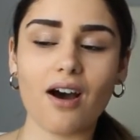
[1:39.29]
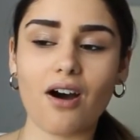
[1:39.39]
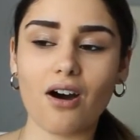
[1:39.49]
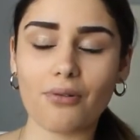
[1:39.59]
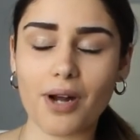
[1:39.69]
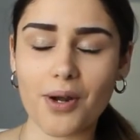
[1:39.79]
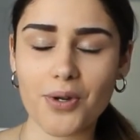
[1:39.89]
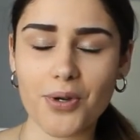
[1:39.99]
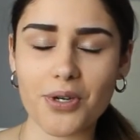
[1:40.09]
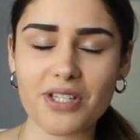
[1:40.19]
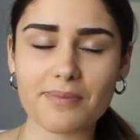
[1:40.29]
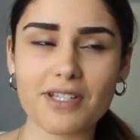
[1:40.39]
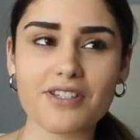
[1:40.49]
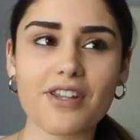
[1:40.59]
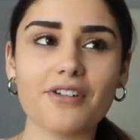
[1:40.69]
around
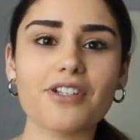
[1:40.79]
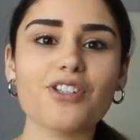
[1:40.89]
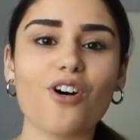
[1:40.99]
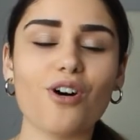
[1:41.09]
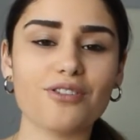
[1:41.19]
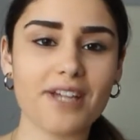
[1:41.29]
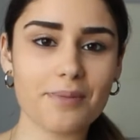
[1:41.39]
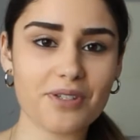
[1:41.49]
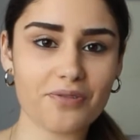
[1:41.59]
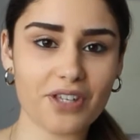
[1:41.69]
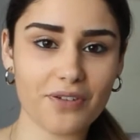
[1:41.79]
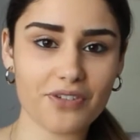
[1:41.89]
Christmas, there is all types of gift